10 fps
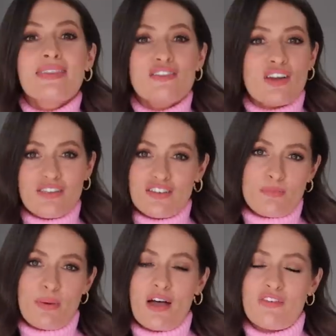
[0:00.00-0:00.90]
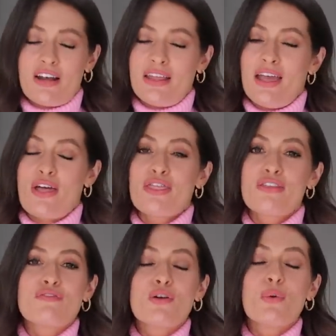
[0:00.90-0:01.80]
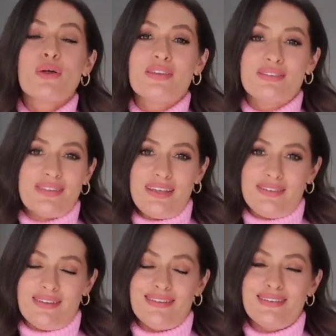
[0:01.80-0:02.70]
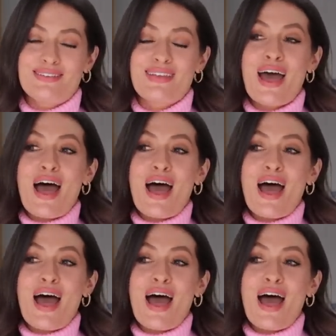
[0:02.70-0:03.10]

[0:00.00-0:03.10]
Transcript: they transition perfectly through the seasons.